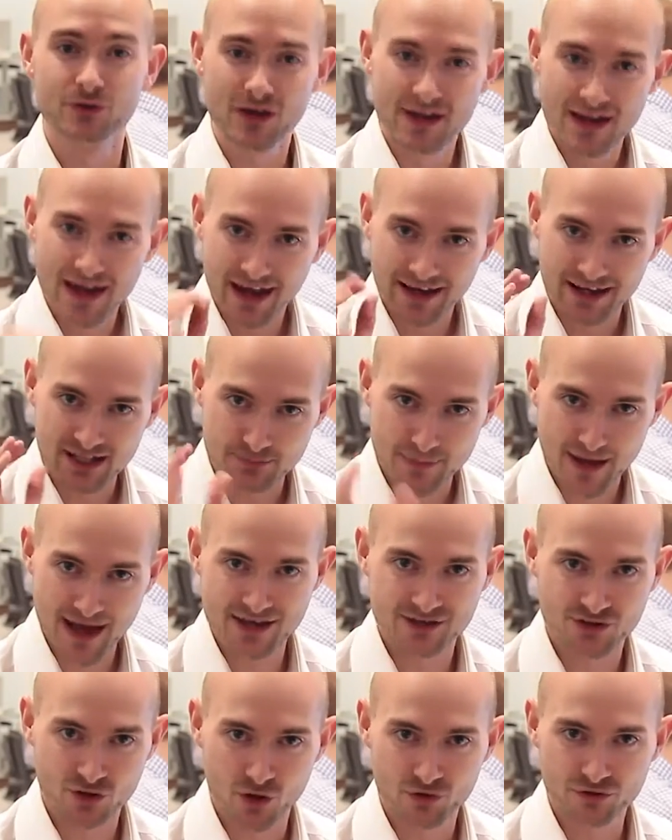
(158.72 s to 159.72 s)
It gets
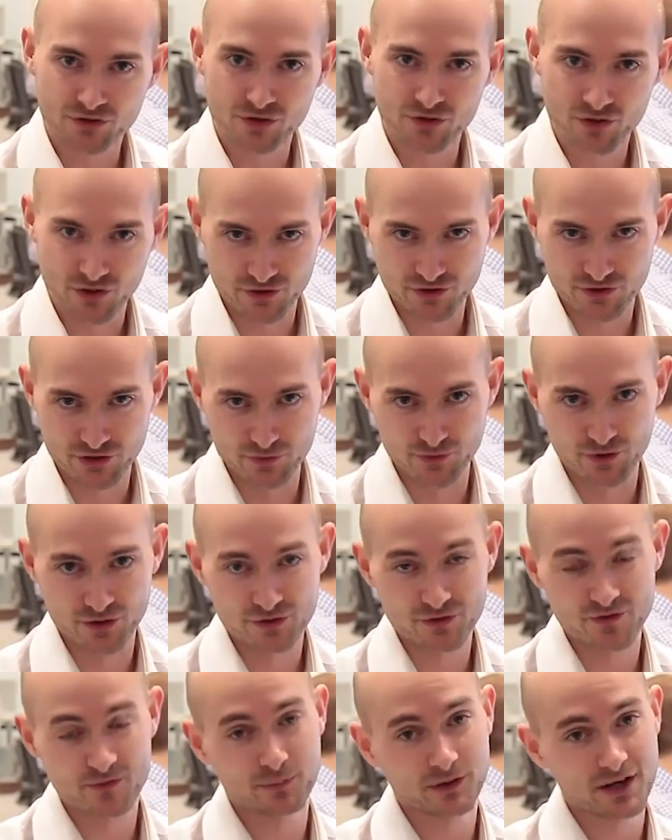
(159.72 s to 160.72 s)
passed on to the consumer.
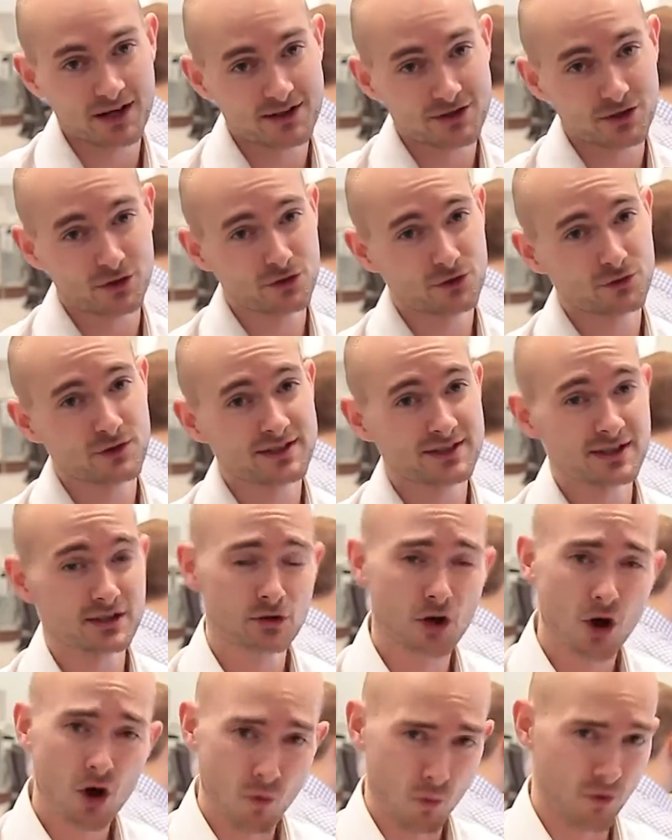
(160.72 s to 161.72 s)
So if prices are
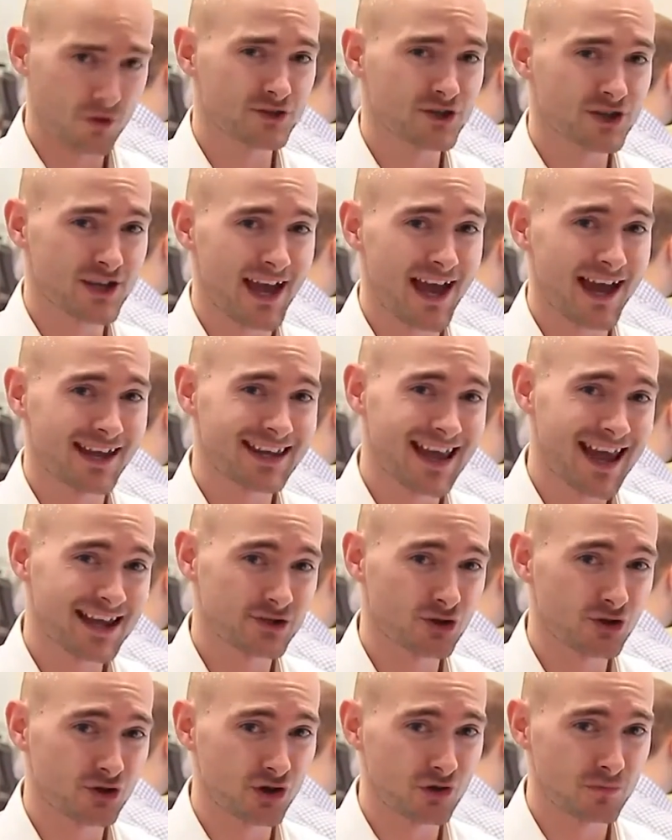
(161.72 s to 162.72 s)
increasing, once again,
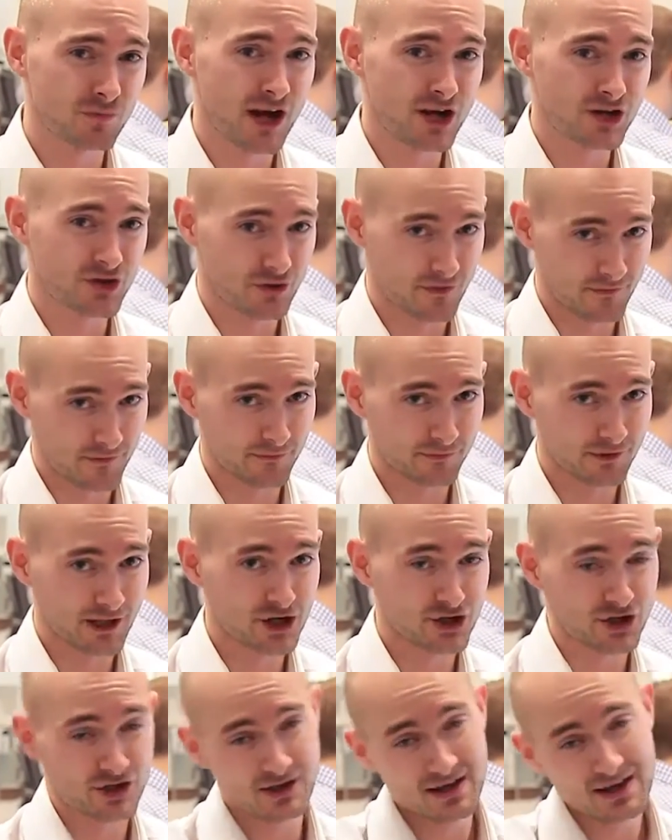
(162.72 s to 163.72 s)
it's a good measure of
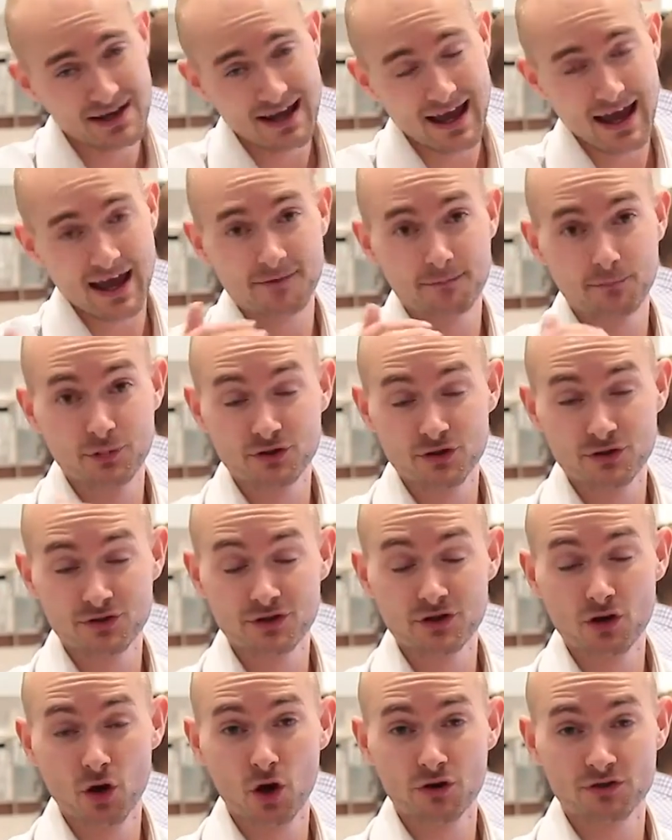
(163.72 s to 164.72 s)
inflation. If
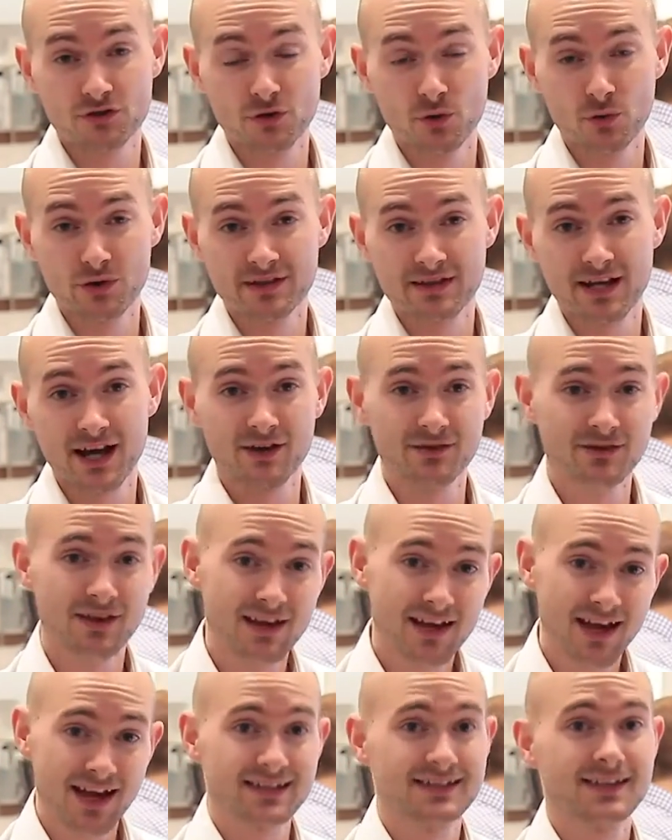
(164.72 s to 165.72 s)
producing costs are going down,
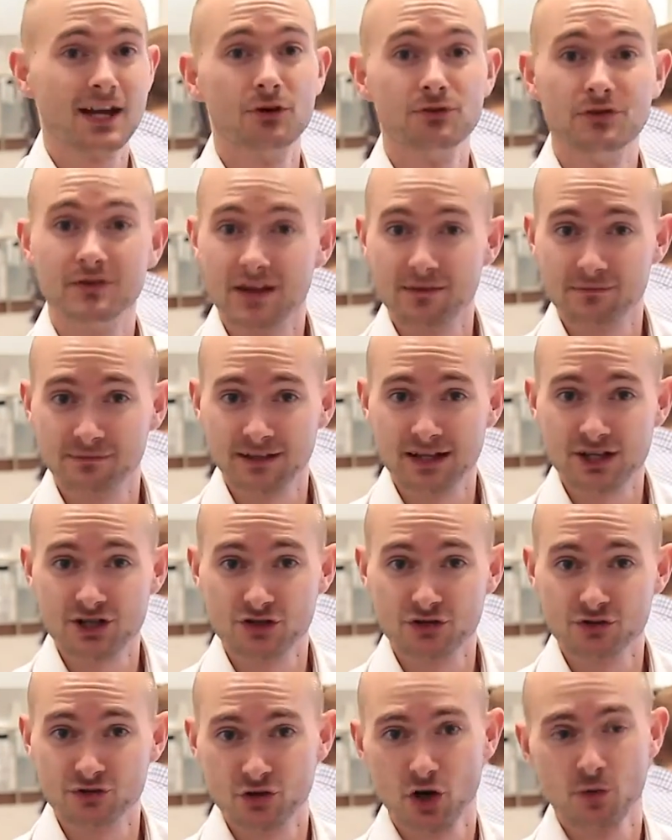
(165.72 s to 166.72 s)
it's telling you that
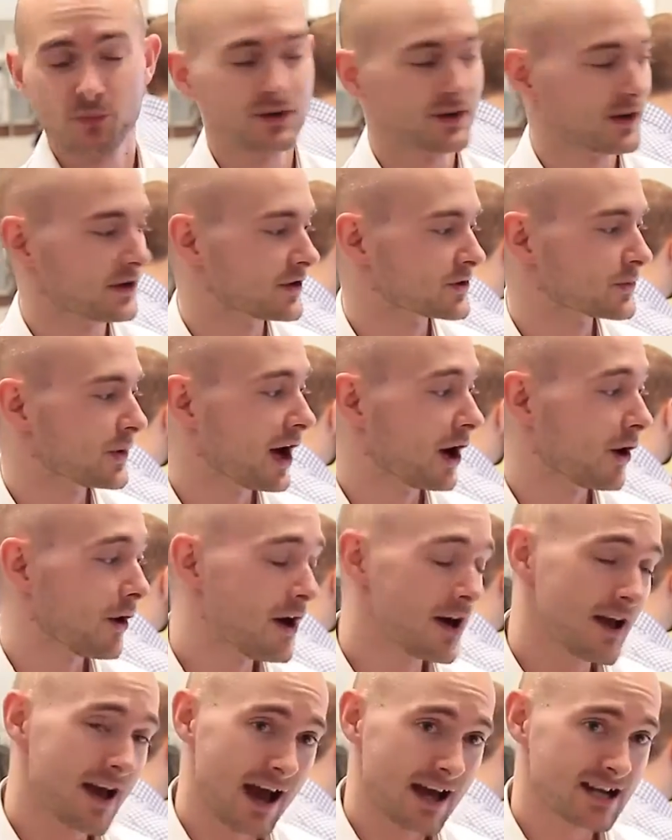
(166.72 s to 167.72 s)
inflation is dropping there as well.
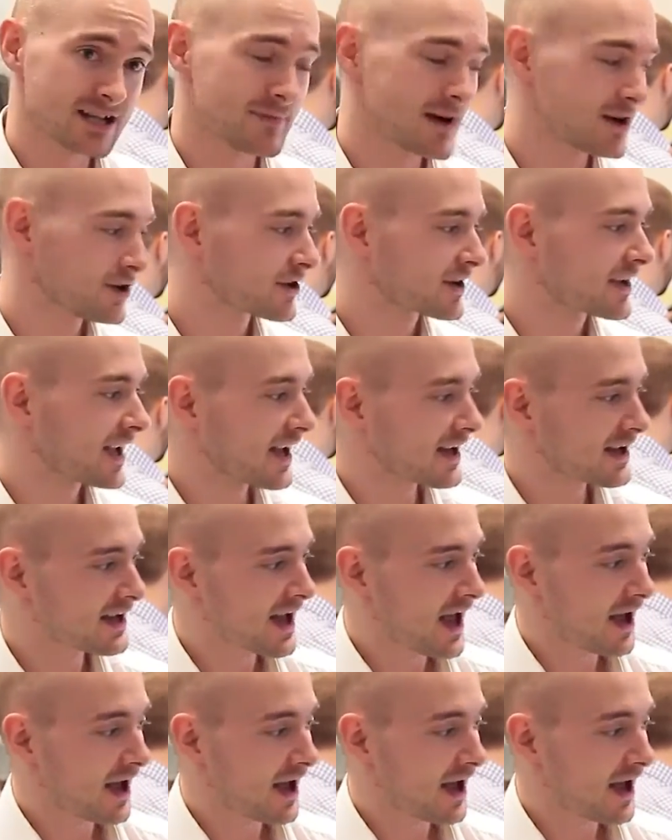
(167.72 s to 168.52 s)
In America,